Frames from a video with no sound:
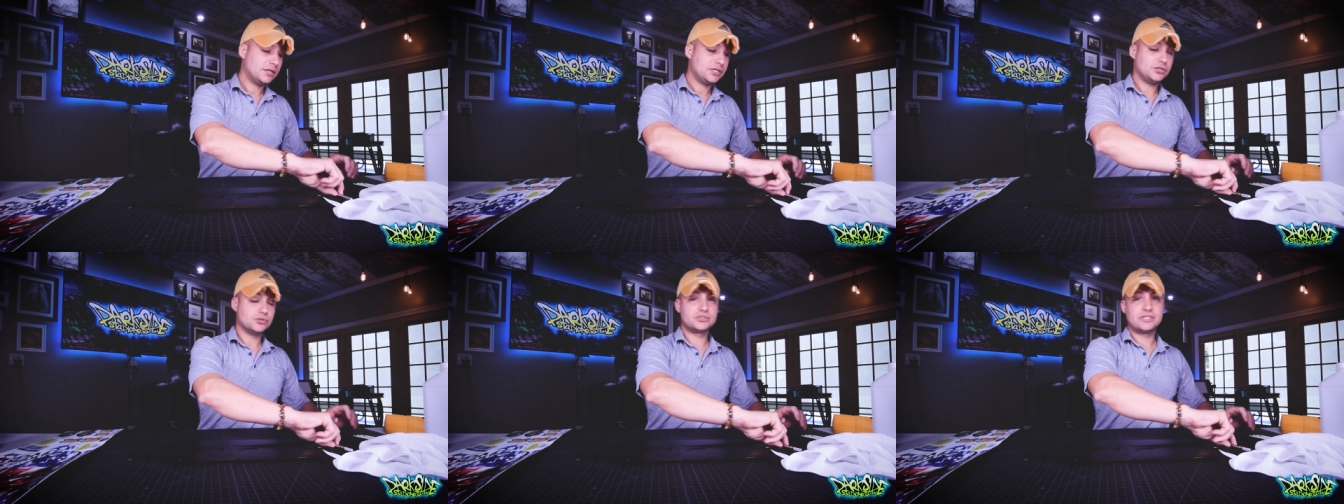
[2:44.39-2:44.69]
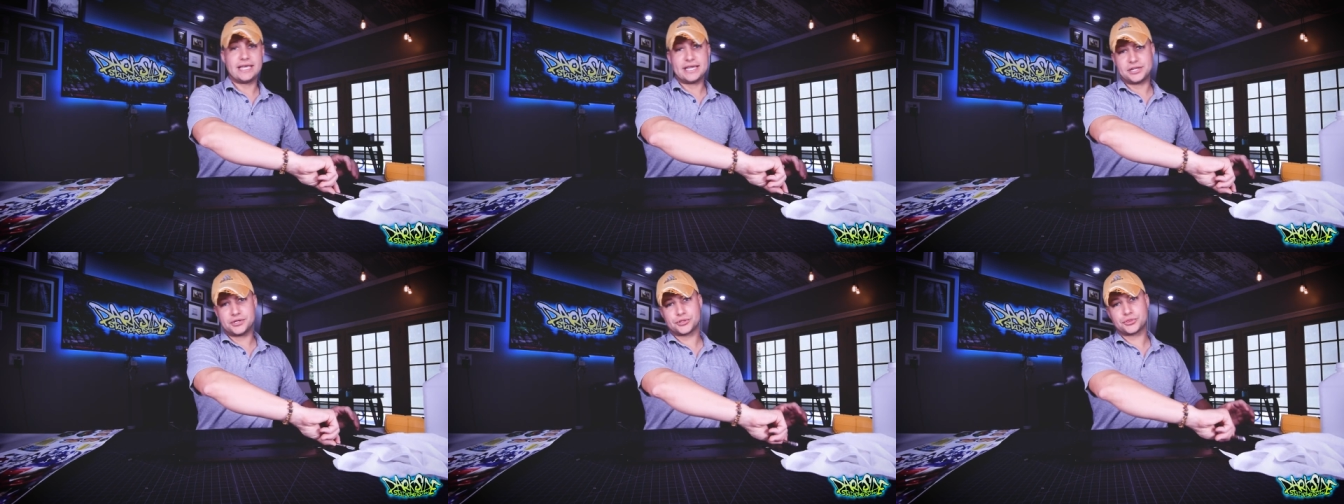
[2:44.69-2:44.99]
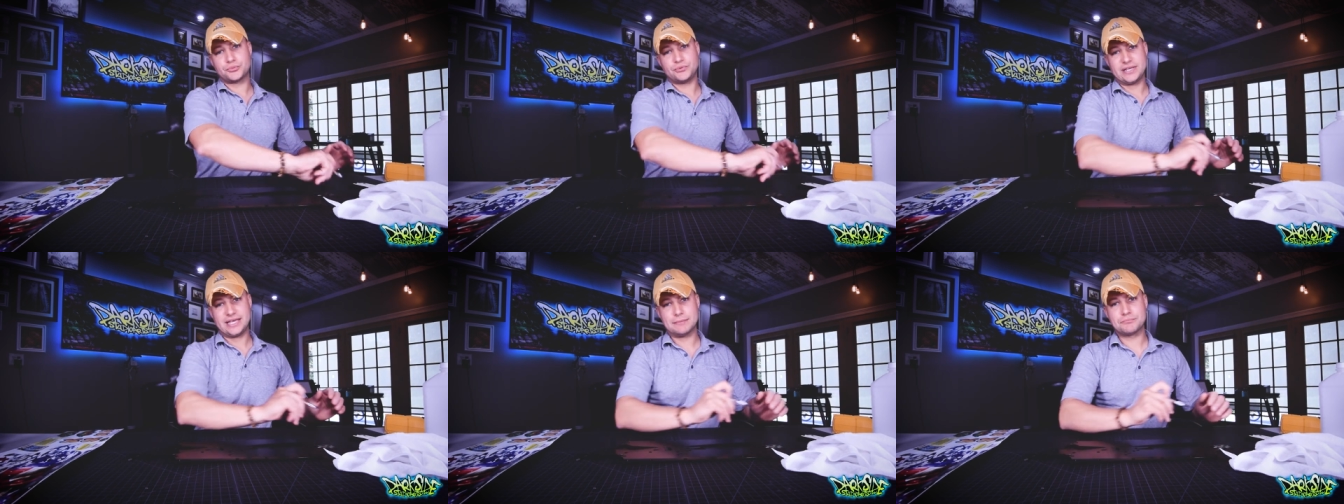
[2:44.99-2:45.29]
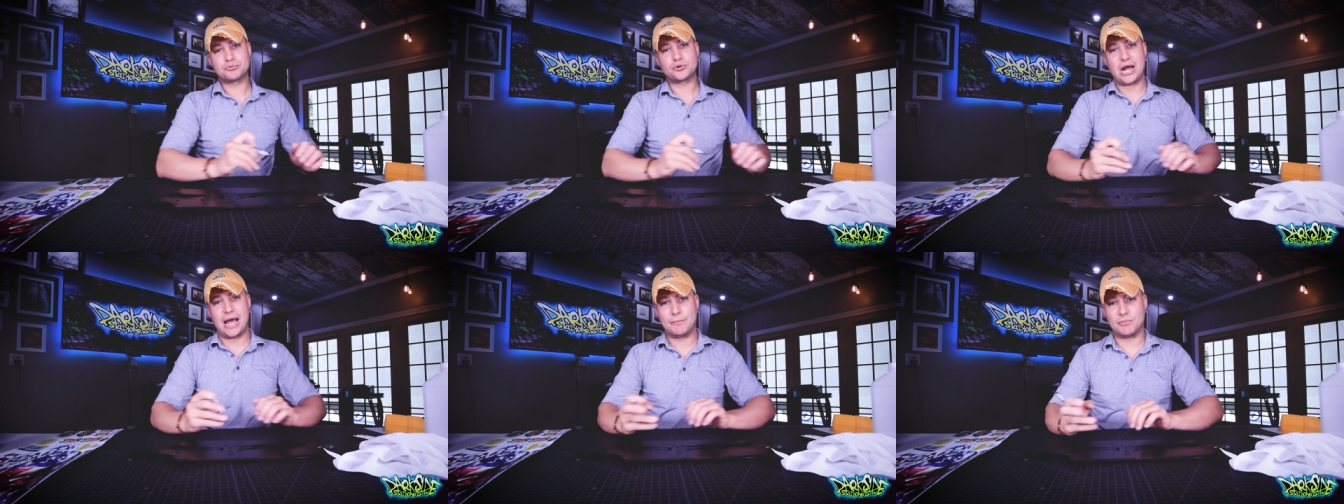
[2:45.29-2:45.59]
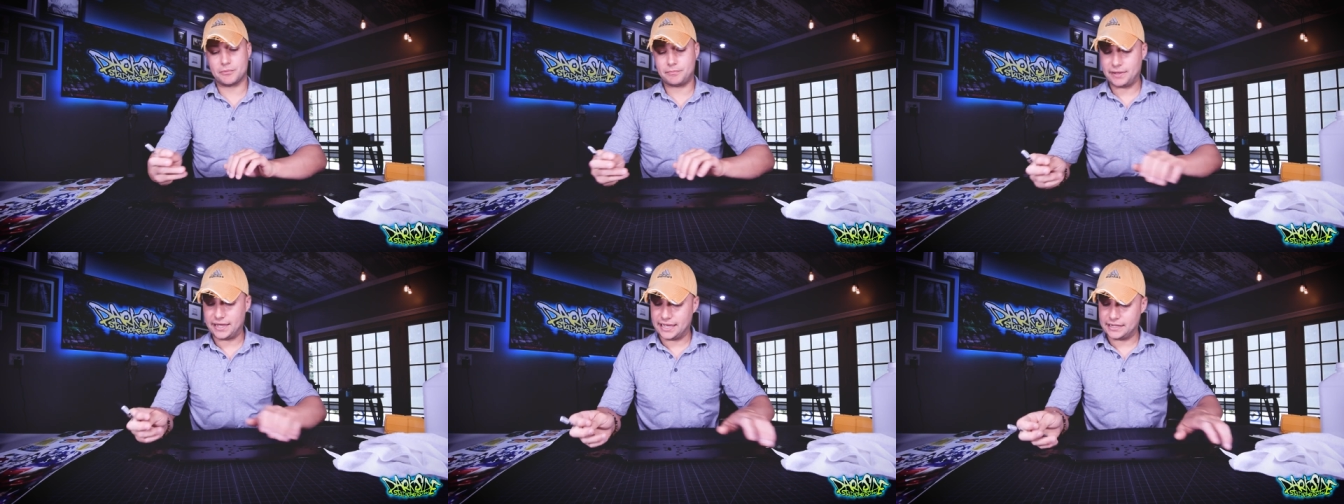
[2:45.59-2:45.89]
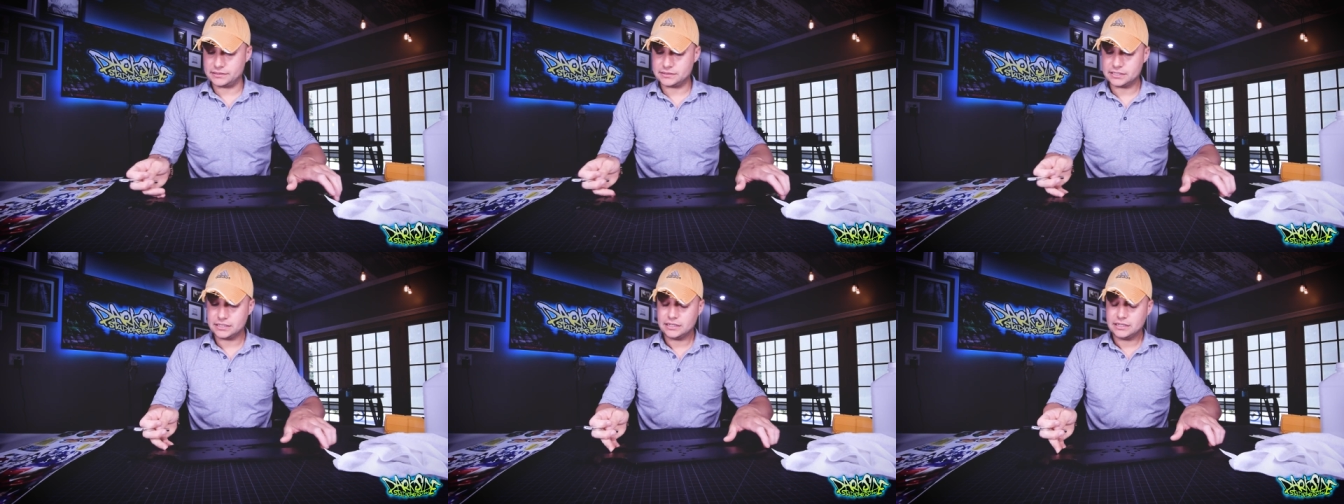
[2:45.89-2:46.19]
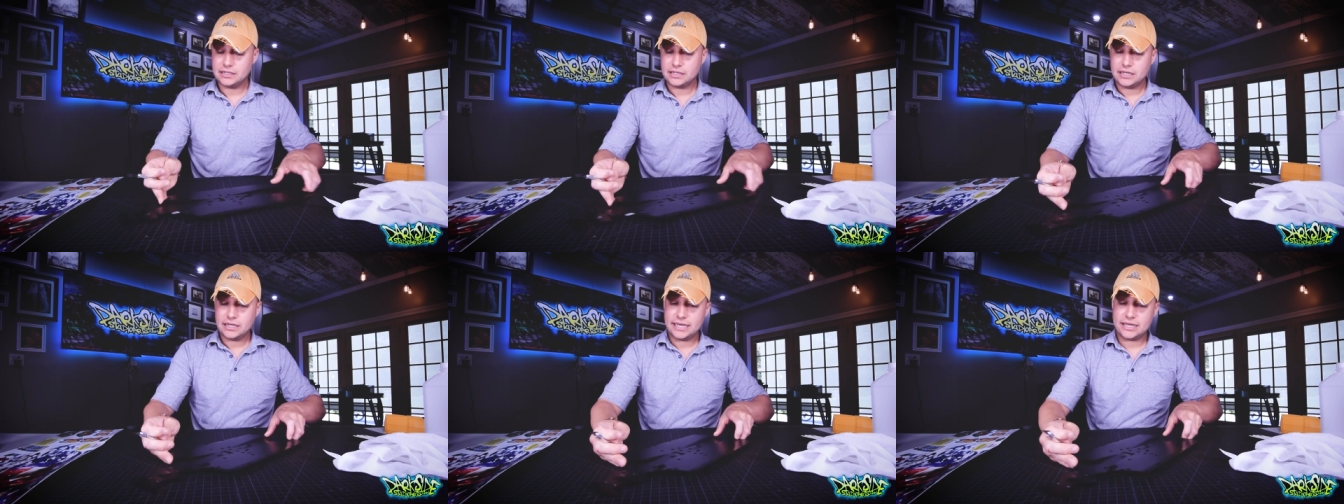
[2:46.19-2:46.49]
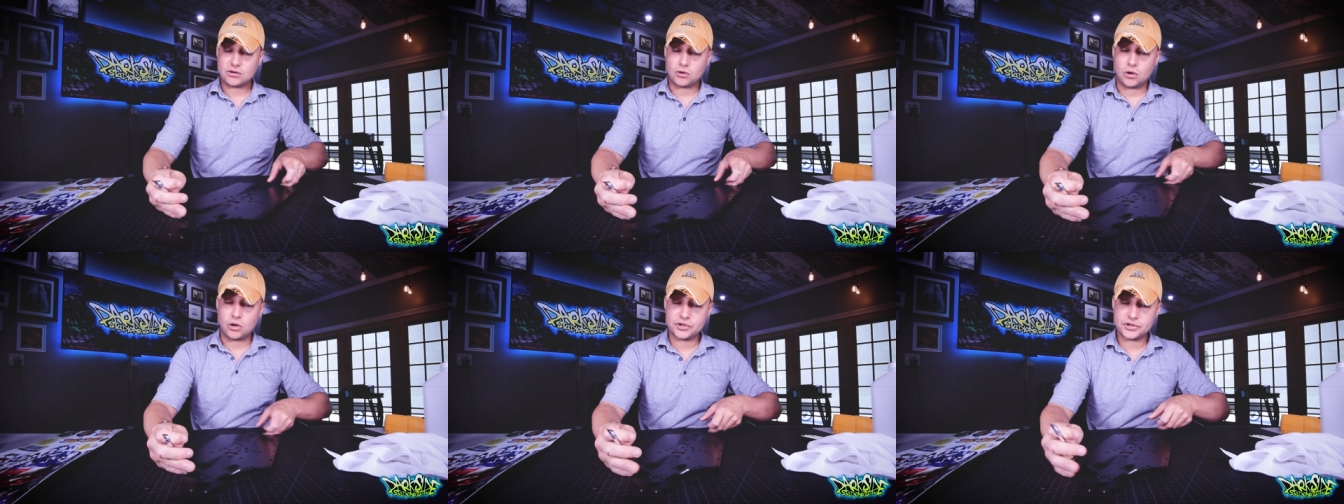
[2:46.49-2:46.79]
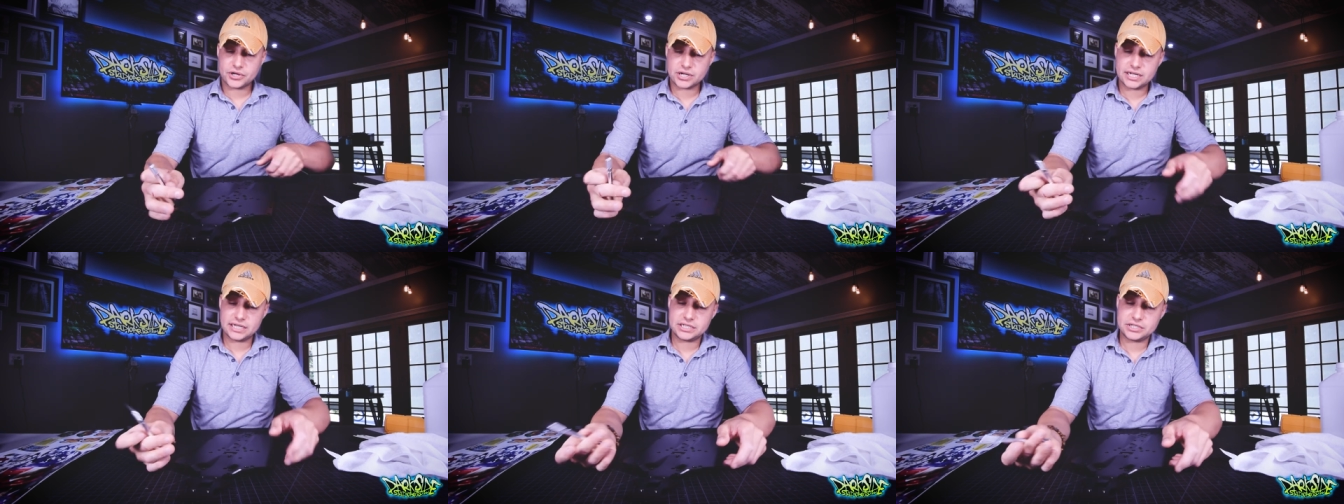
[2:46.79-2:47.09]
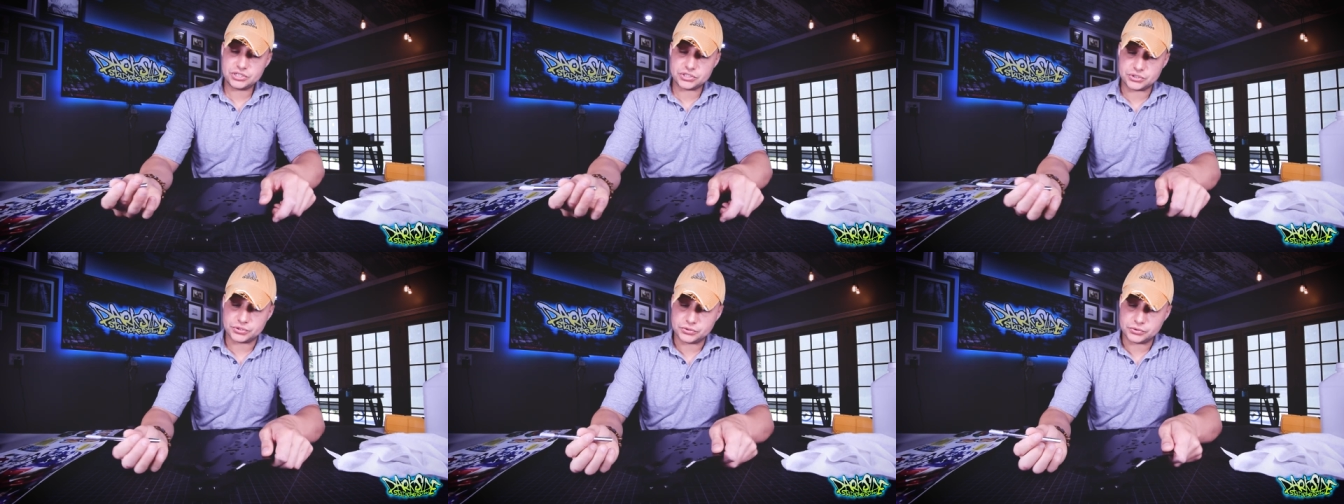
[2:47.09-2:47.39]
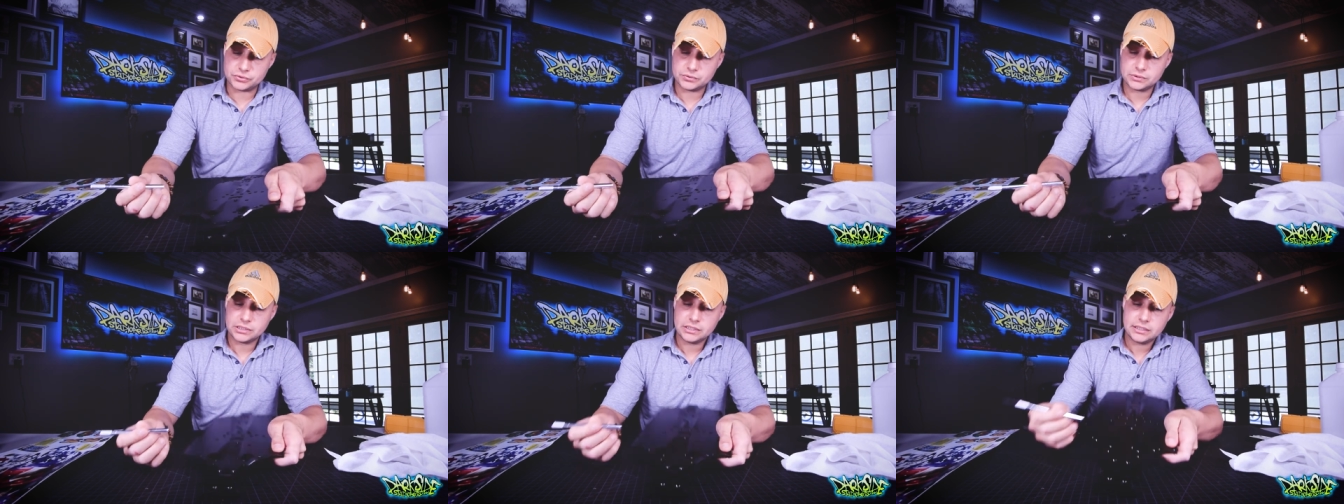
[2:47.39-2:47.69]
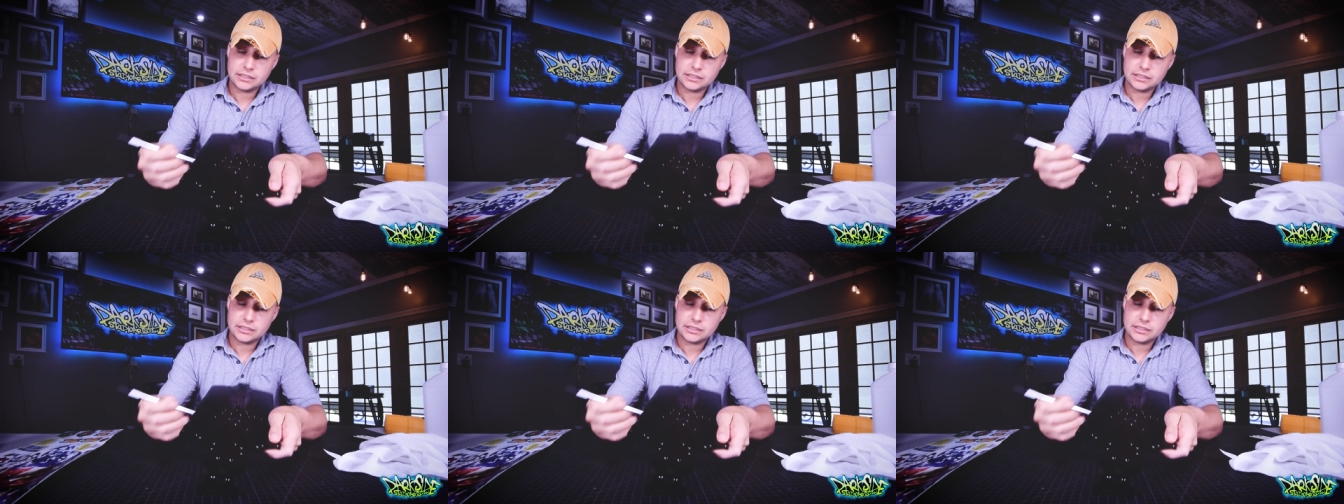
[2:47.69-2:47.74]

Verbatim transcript: you'll take your 3M primer pen and all you're gonna do